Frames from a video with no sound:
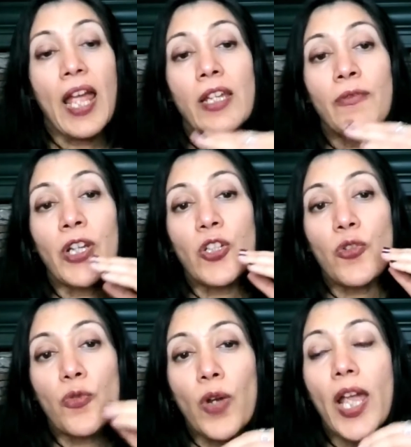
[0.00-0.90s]
And we are
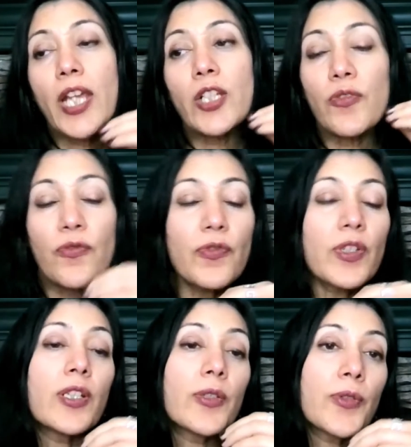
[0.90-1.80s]
trying to
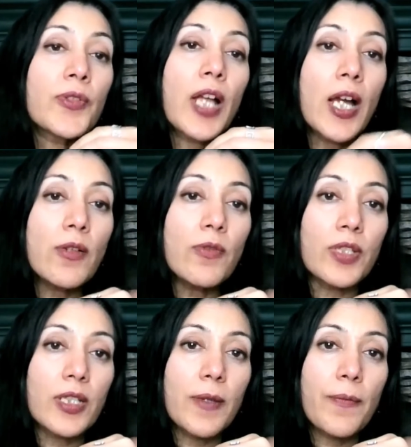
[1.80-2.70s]
figure those
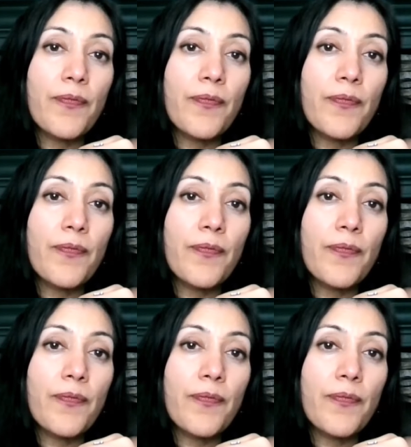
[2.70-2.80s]
out.